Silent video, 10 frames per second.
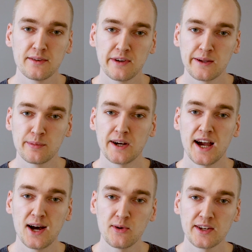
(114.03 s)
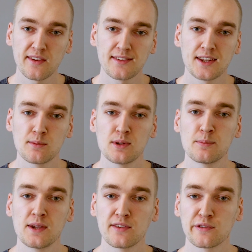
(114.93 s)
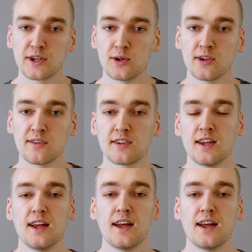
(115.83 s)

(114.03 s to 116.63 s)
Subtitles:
a developer how understandable a piece of code is,